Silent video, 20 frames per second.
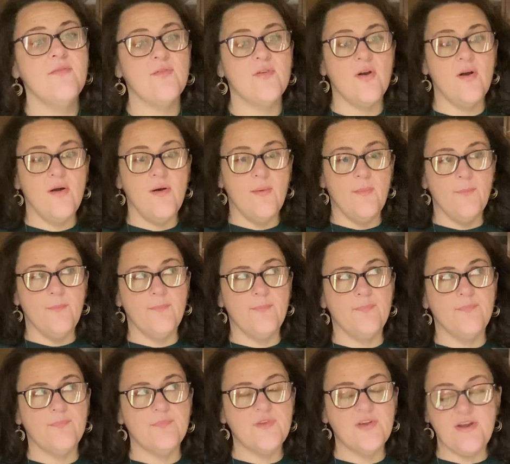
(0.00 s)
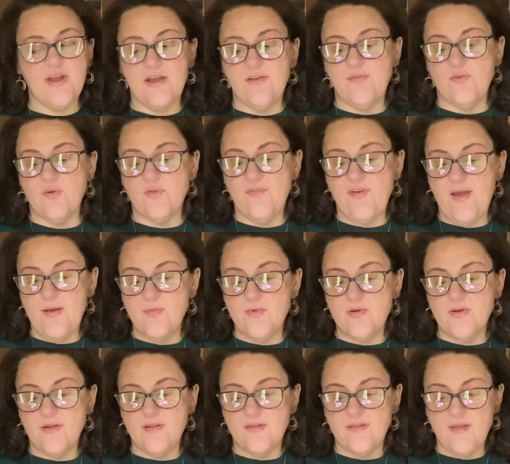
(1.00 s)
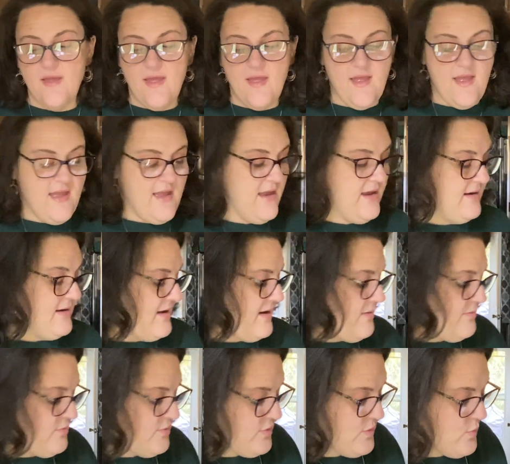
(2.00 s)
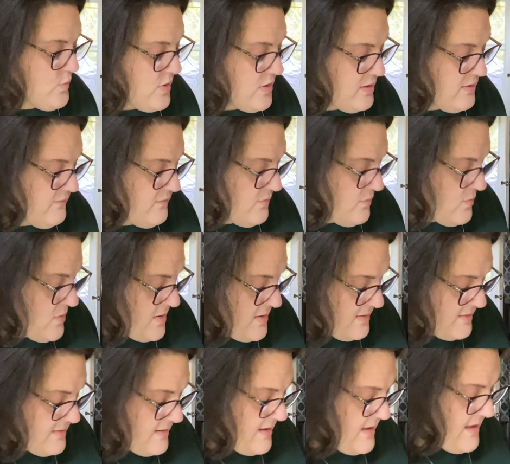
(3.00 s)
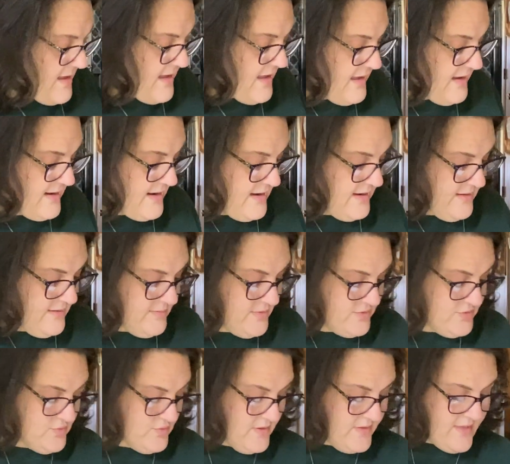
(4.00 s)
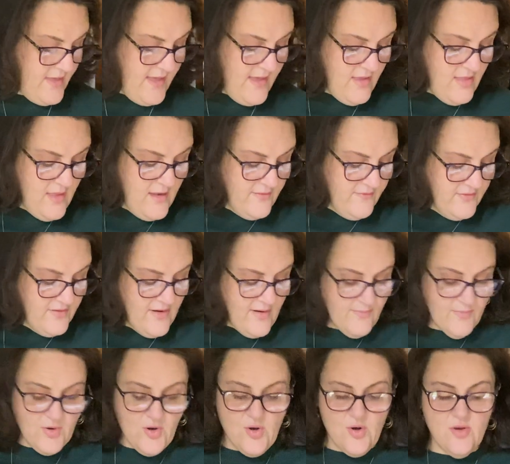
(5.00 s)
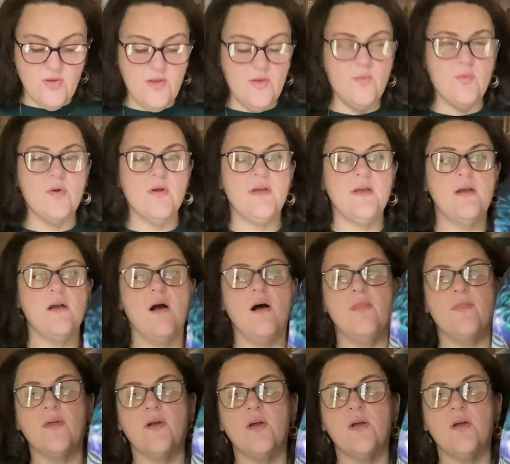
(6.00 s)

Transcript: from To Die For fabrics, and I am doing 1/1, and I am enjoying the hell out of it. I'm currently working on the